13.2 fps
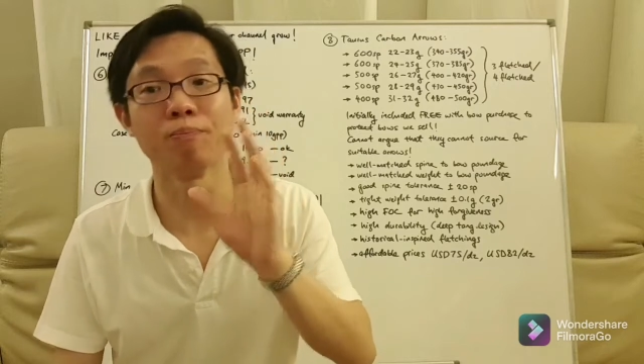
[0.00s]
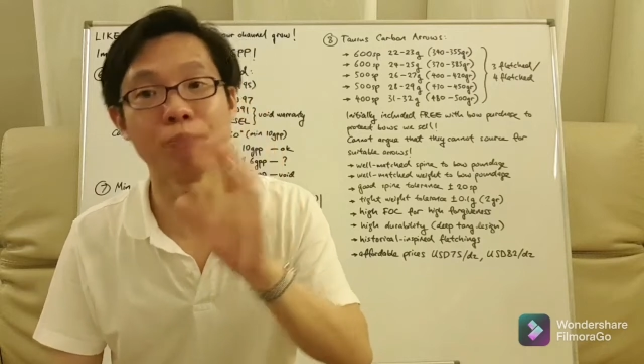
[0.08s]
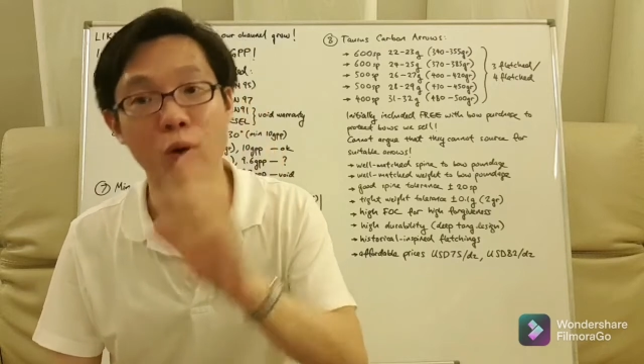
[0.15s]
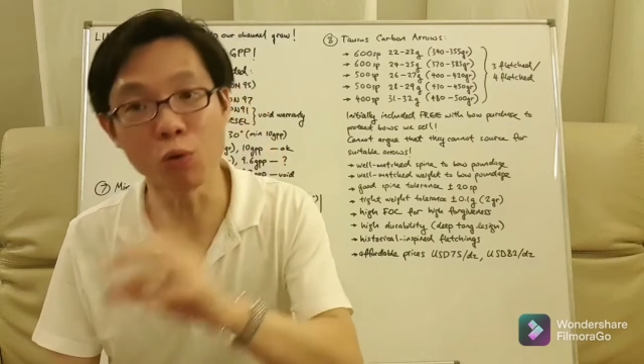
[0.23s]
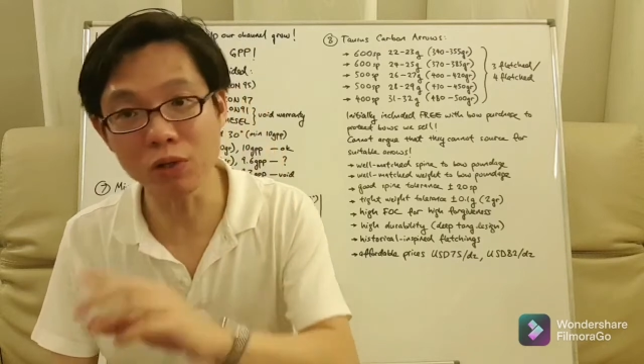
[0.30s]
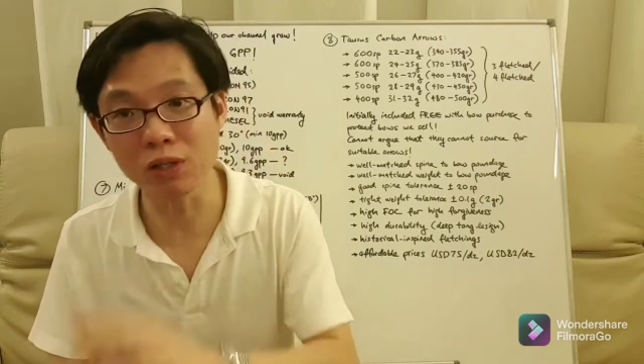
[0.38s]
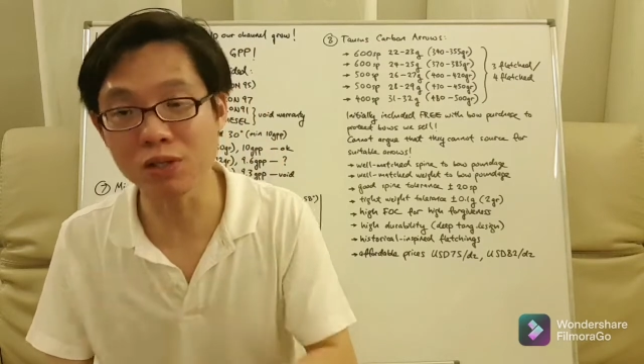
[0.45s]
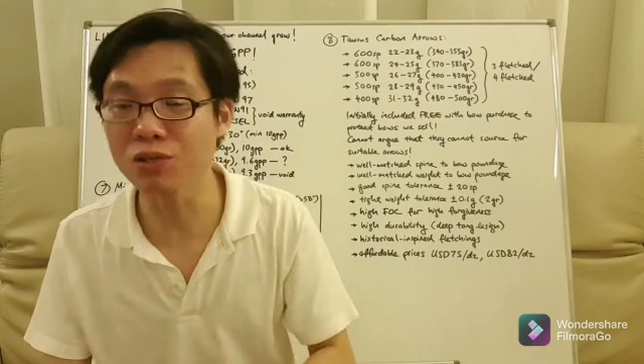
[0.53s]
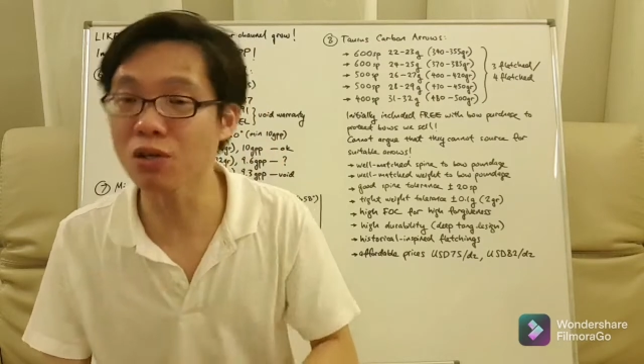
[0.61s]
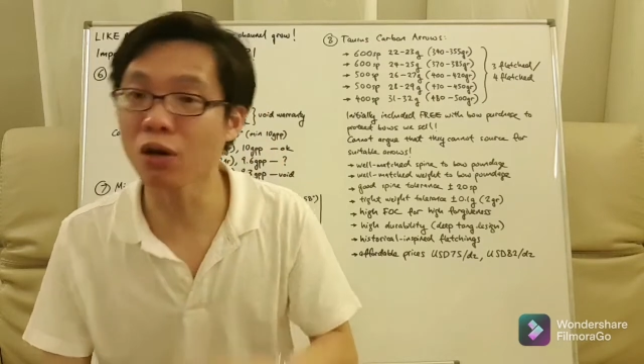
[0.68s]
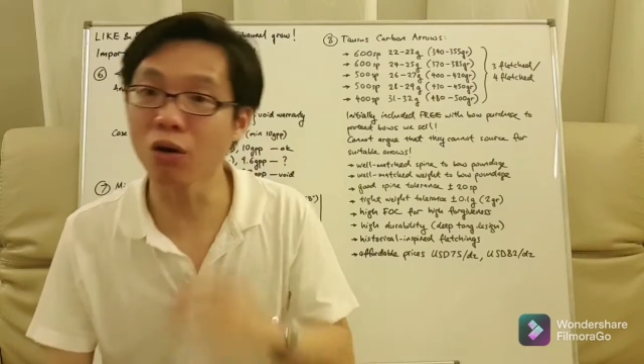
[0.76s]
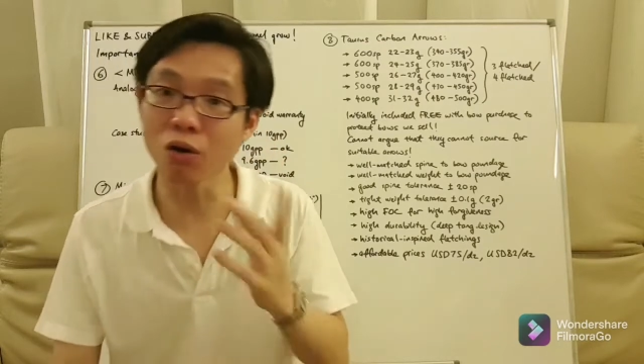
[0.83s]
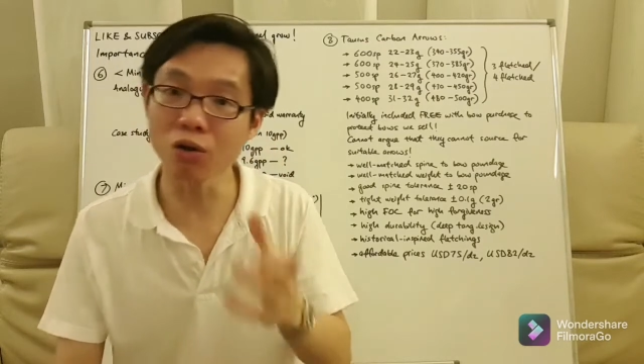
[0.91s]

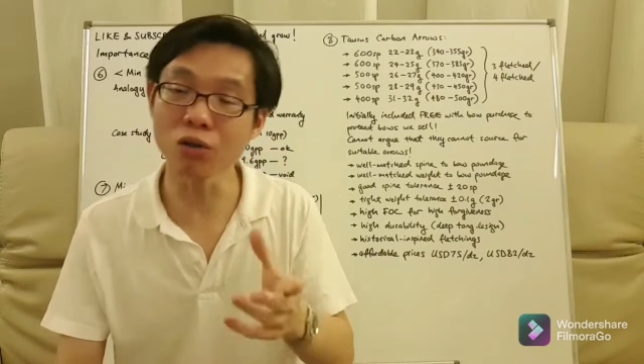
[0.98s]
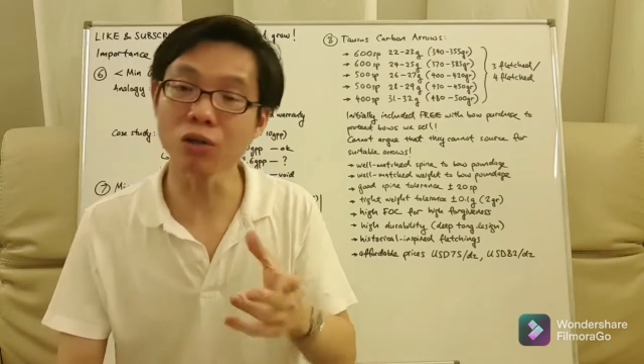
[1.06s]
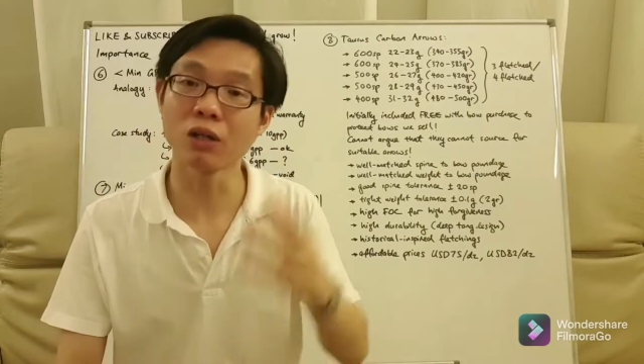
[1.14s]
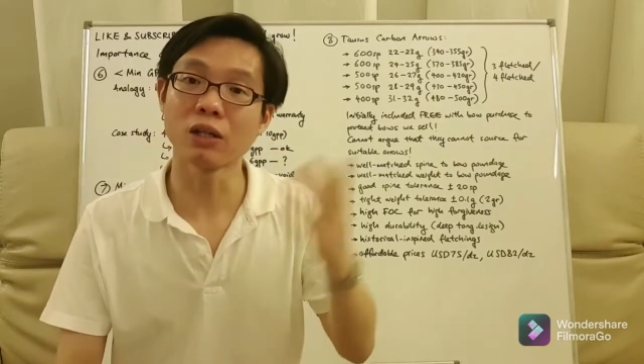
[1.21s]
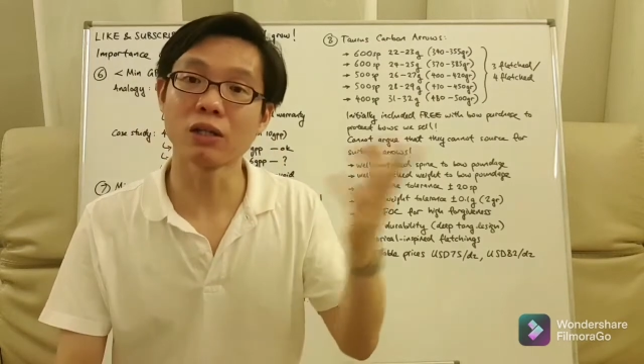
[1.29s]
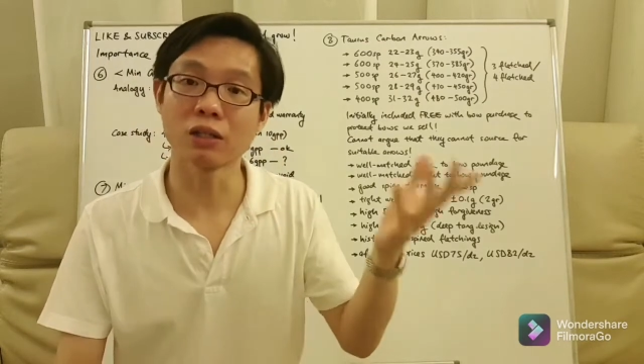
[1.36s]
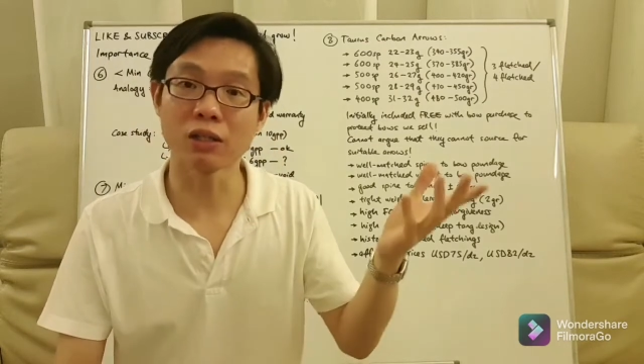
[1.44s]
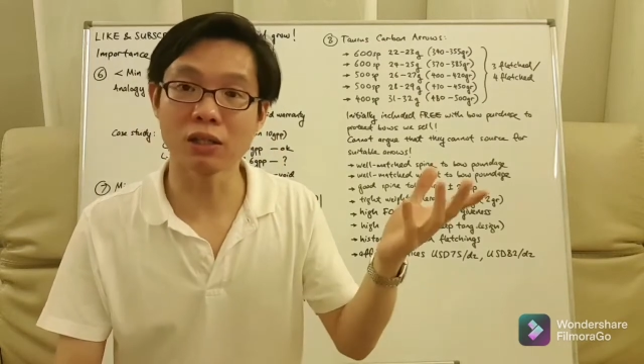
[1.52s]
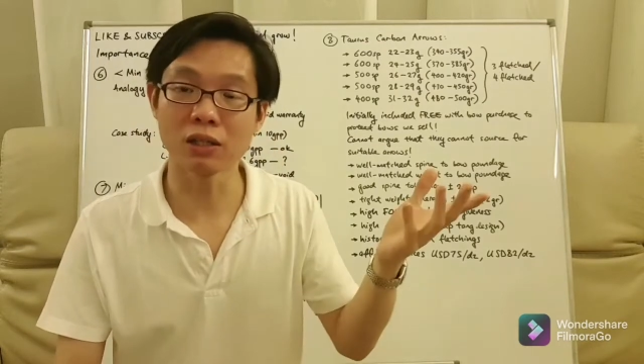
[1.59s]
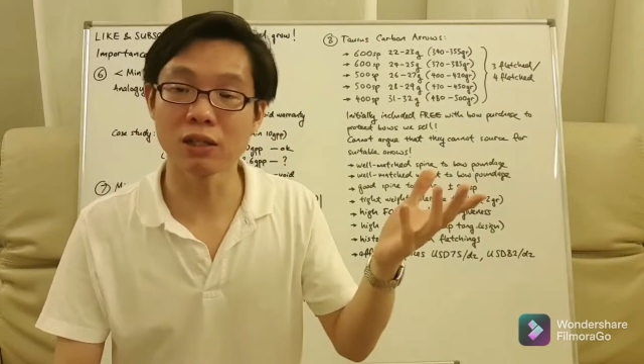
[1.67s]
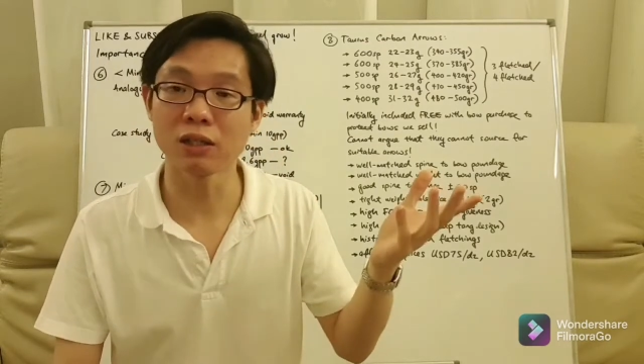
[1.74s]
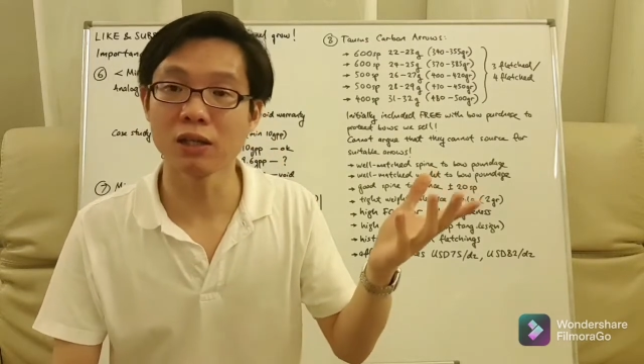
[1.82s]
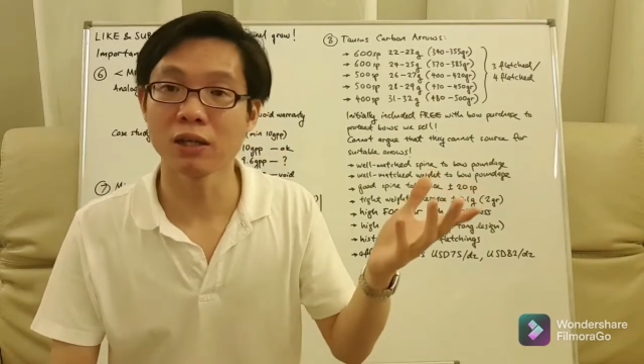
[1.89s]
bowyers or
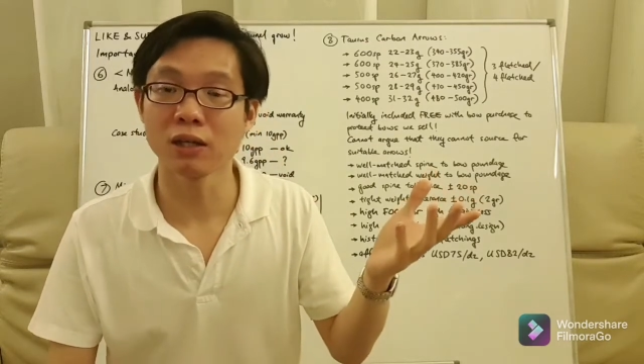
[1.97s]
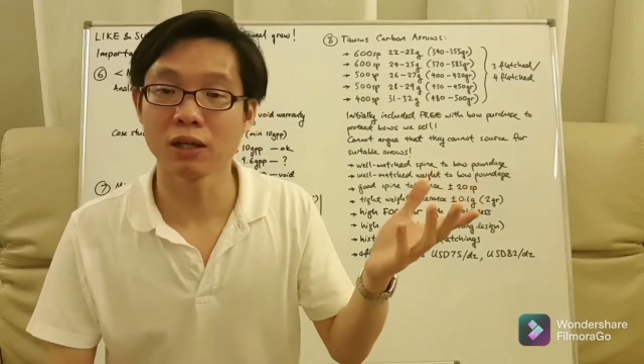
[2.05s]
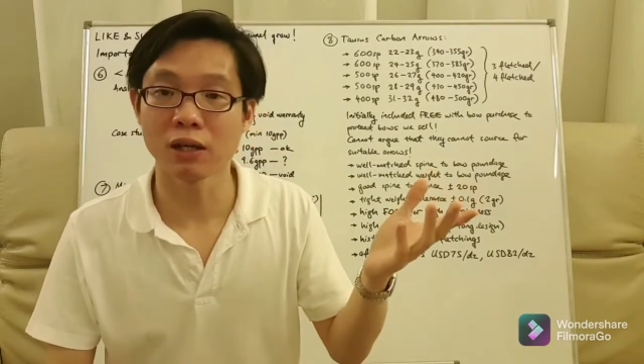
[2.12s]
the